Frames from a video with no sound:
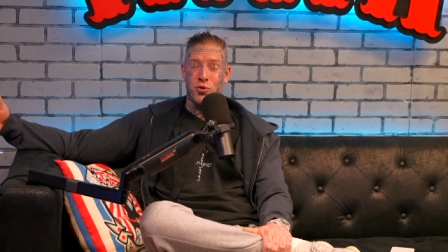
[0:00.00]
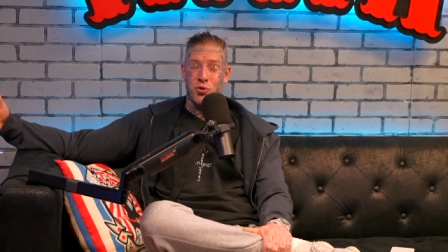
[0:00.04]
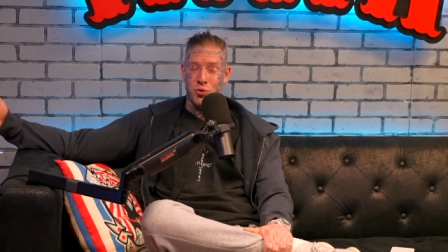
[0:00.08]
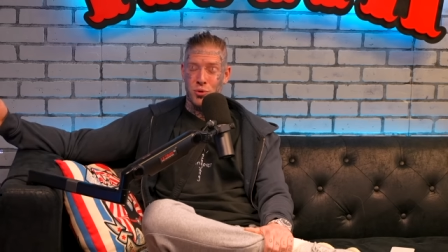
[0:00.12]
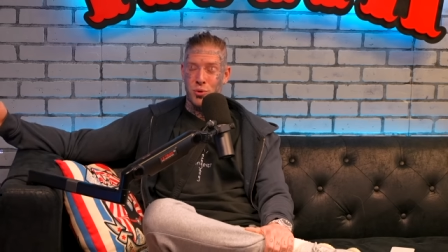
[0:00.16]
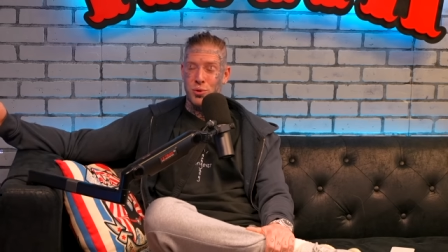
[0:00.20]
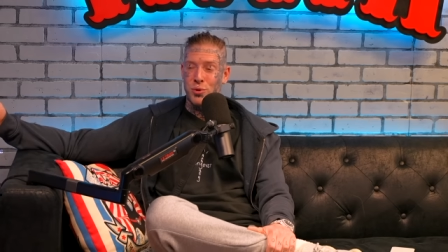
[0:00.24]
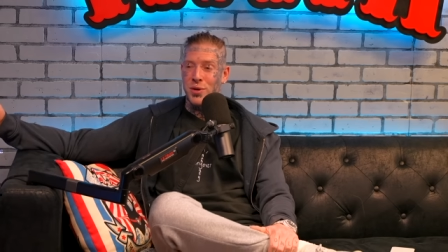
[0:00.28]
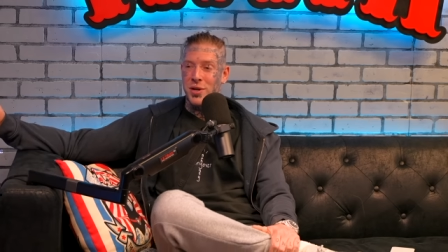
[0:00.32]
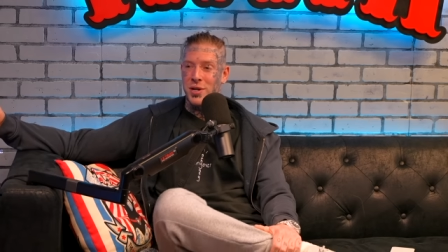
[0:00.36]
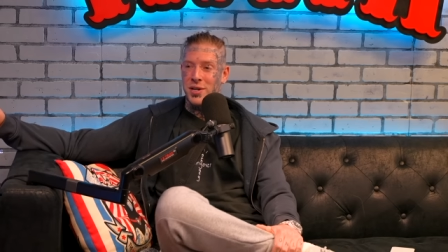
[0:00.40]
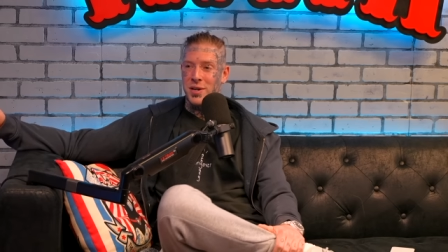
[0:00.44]

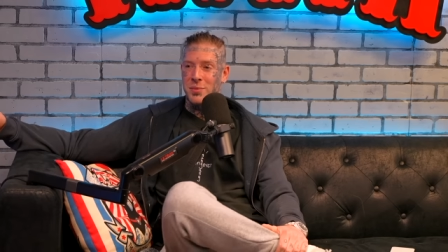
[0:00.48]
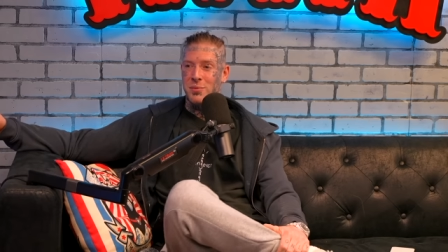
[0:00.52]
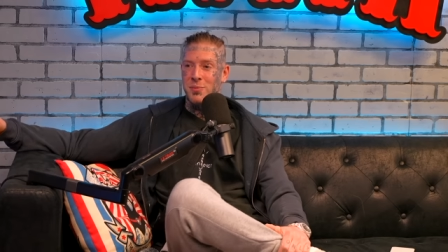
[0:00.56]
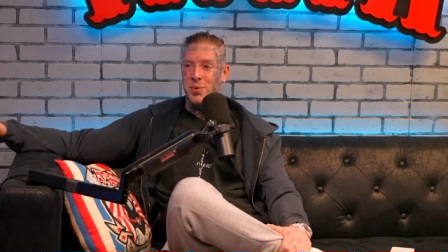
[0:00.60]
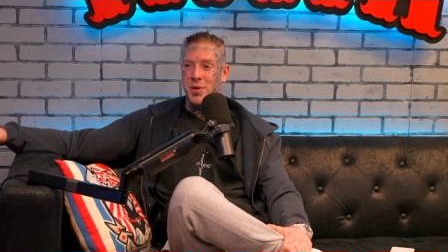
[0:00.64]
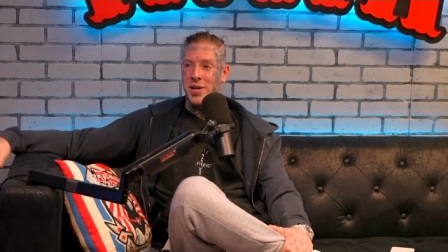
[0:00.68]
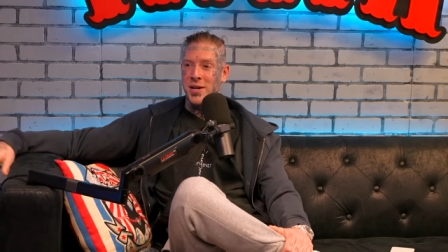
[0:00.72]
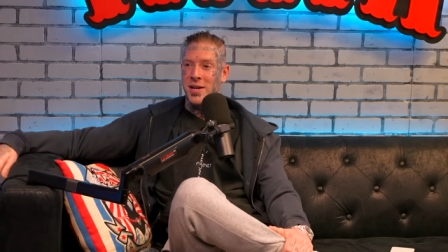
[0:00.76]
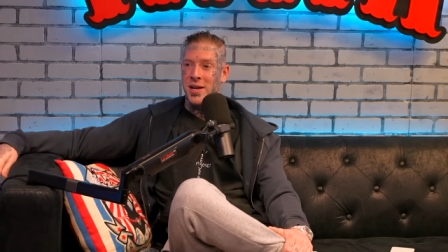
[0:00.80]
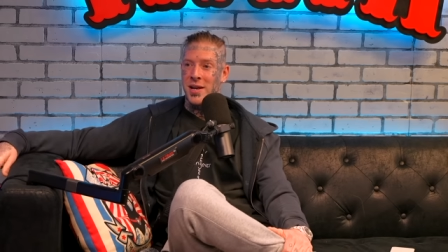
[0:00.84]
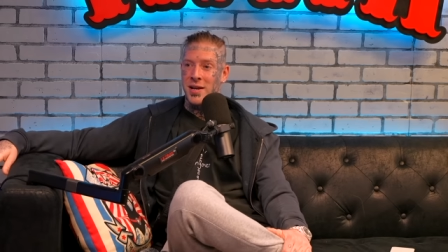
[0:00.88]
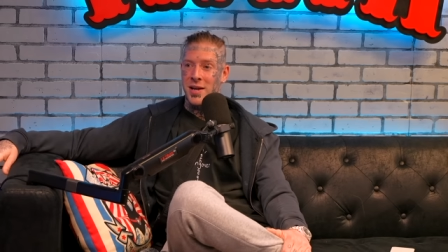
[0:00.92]
truly
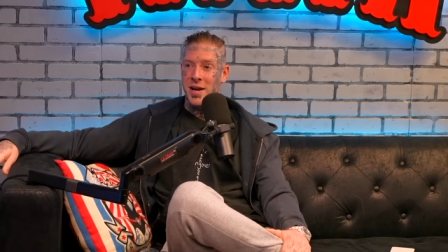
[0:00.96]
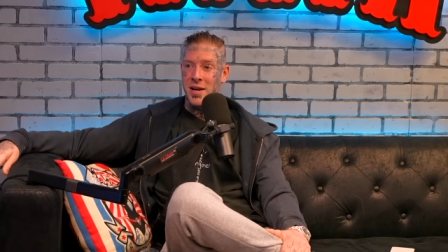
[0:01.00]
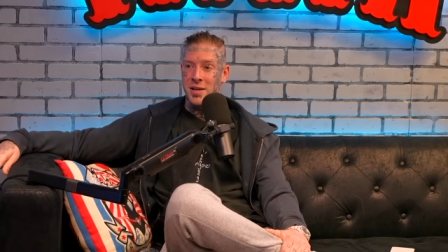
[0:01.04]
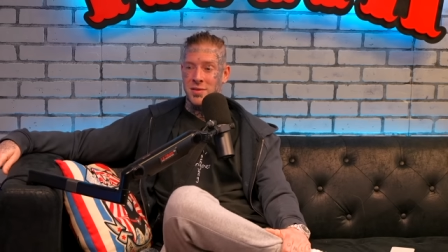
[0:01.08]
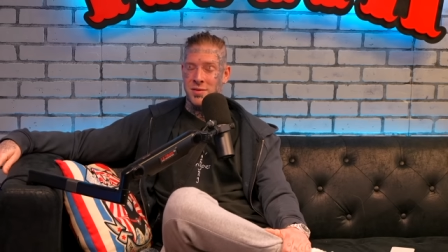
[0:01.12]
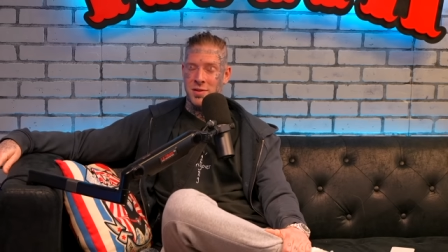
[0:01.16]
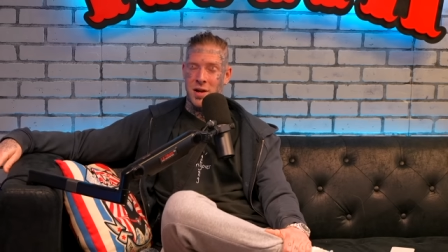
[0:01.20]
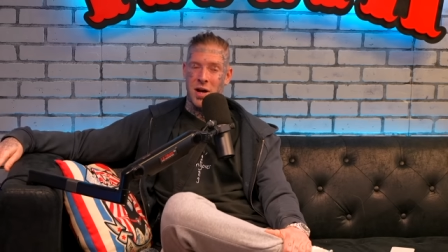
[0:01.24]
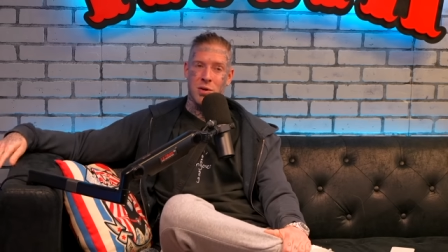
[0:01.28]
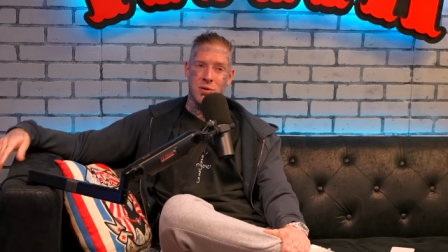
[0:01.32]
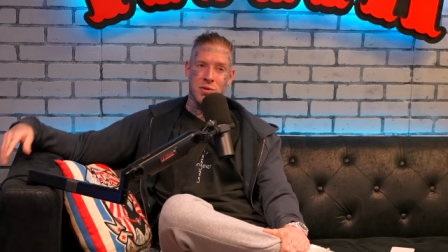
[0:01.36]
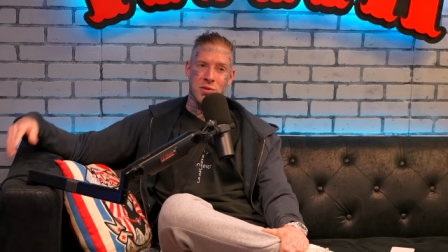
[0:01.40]
competing
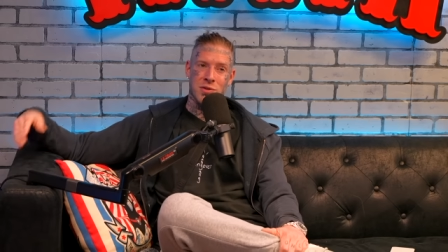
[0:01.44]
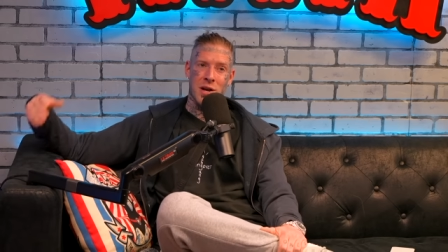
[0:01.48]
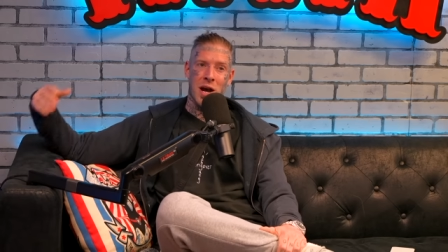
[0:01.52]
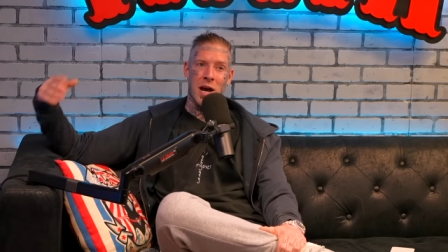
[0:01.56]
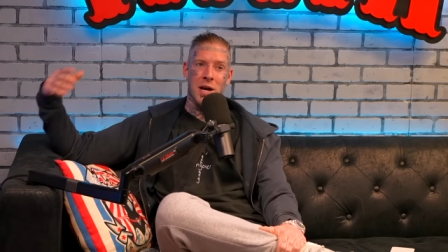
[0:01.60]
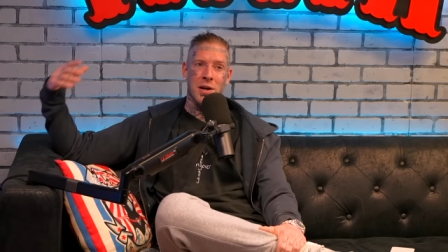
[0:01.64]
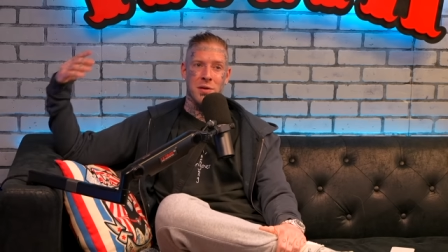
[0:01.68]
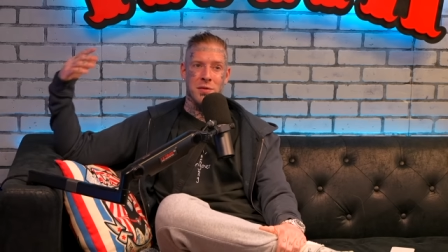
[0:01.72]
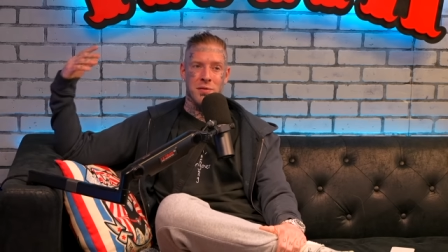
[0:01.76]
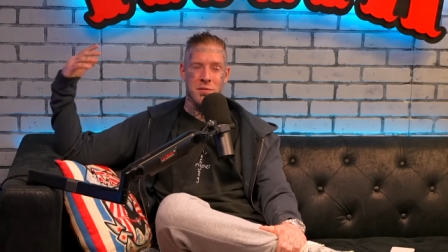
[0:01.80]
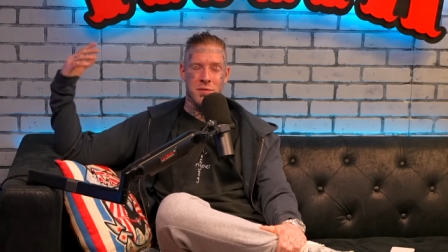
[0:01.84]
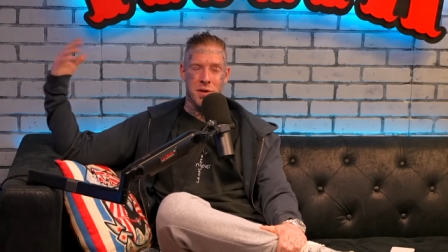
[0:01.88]
against
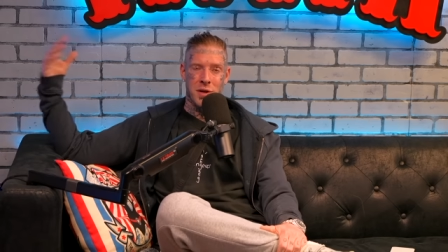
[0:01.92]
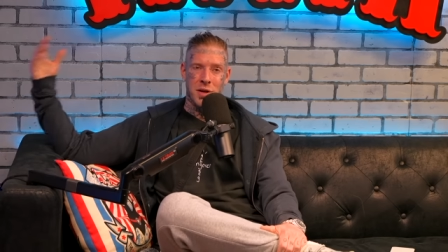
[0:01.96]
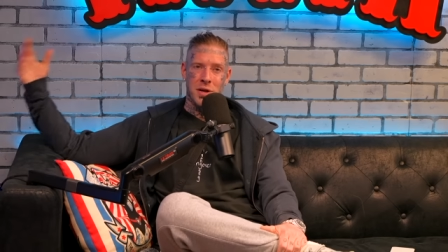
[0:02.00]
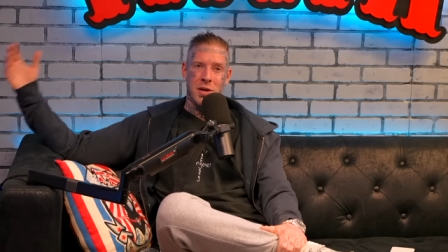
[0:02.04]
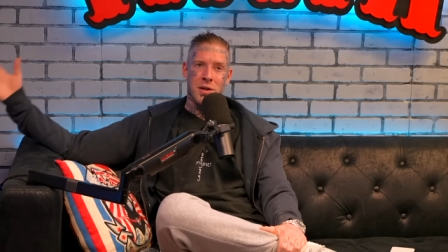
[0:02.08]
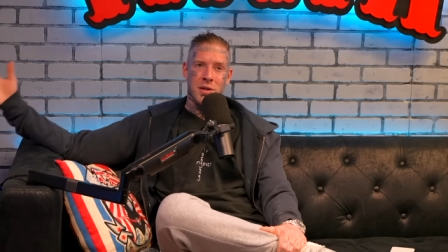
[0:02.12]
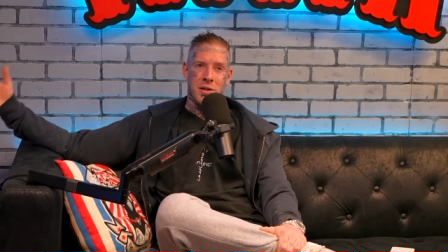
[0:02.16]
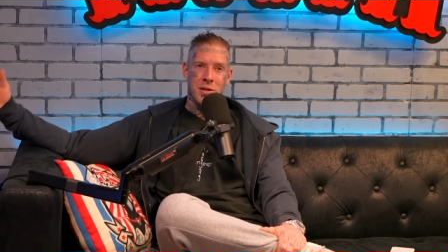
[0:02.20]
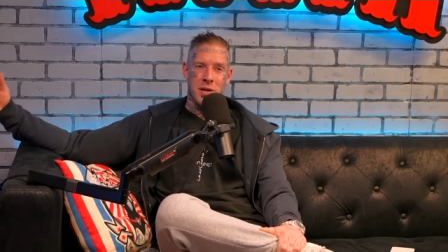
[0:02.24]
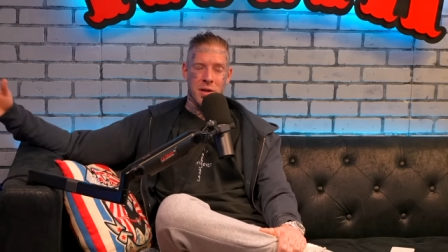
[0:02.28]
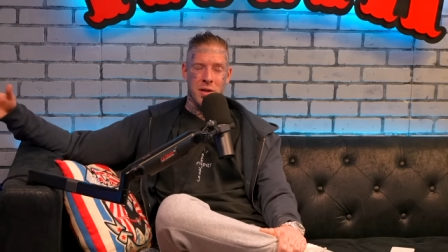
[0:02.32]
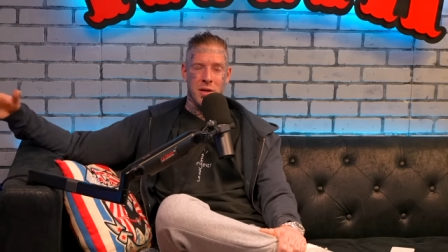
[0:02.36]
outside of
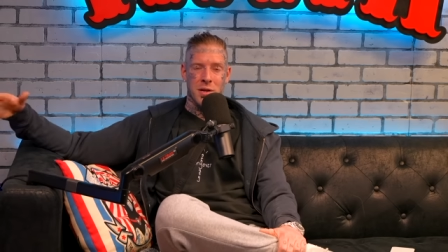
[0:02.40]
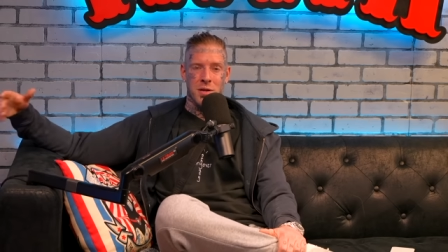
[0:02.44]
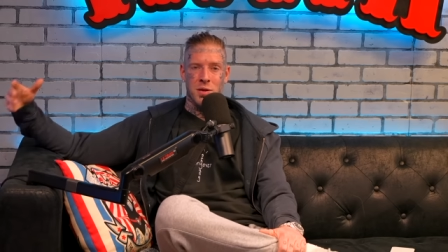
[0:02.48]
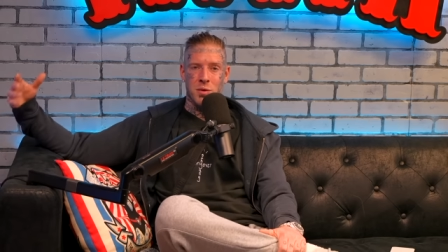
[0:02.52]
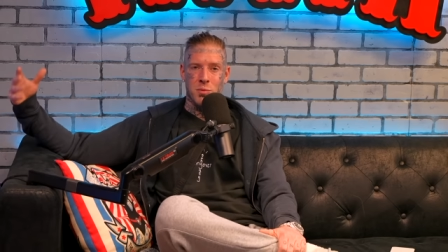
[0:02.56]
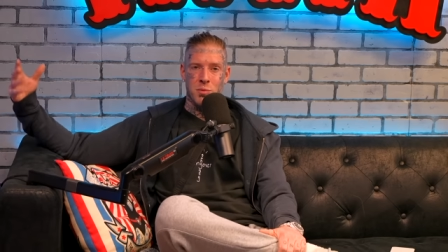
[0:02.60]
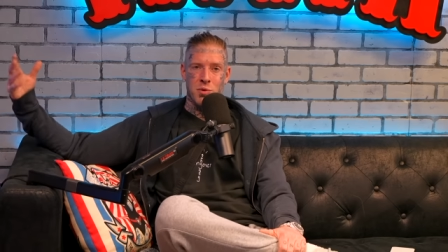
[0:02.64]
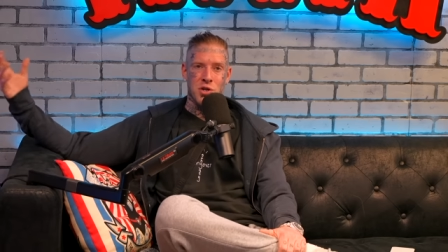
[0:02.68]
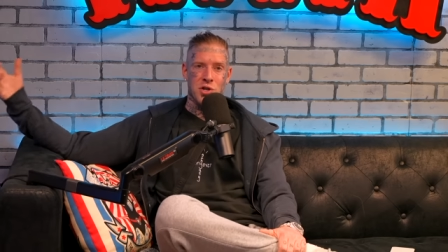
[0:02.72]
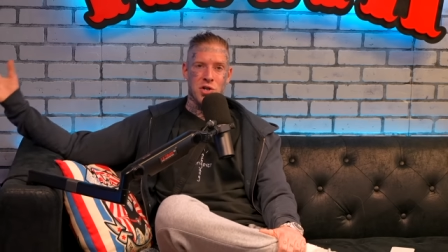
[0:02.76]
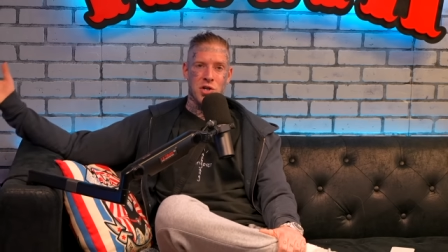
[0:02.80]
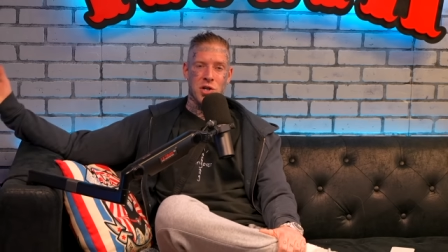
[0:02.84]
the
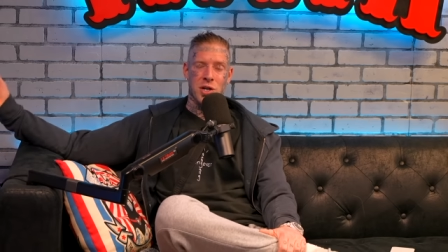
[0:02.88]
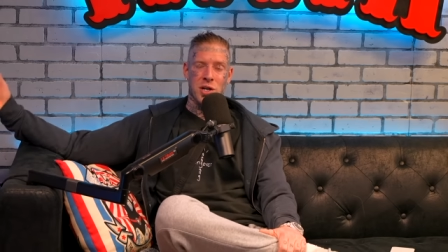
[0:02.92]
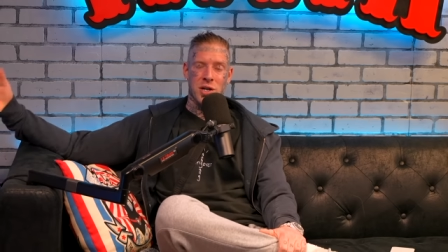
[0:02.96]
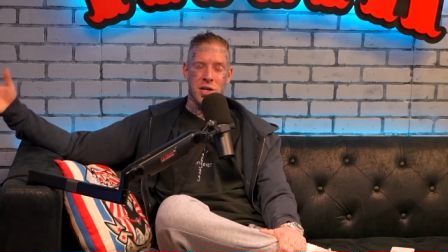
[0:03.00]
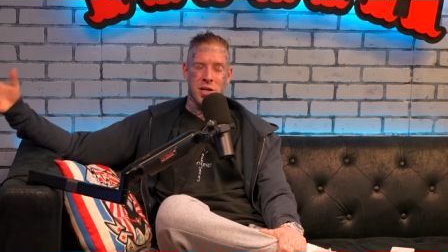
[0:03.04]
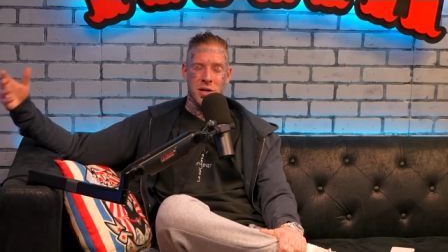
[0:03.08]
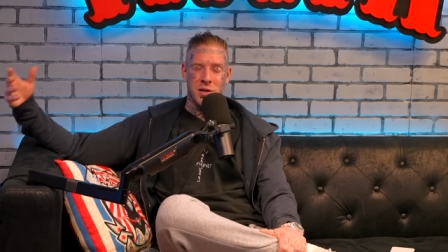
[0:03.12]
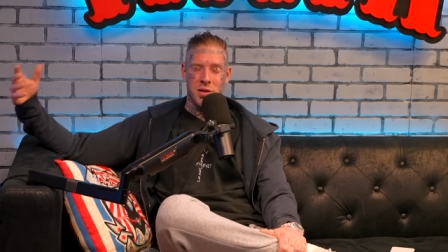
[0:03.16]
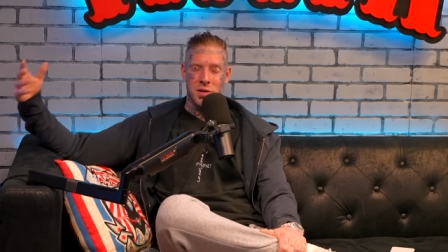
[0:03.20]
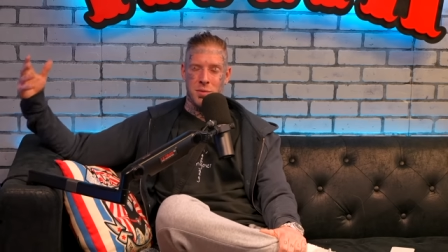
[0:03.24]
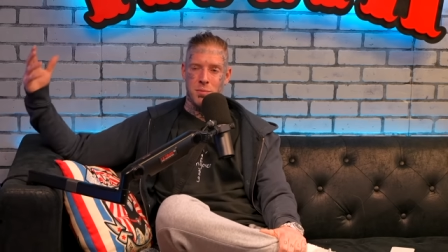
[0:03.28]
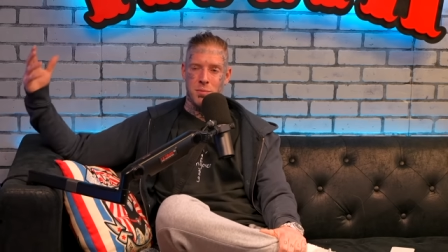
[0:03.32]
the machine and the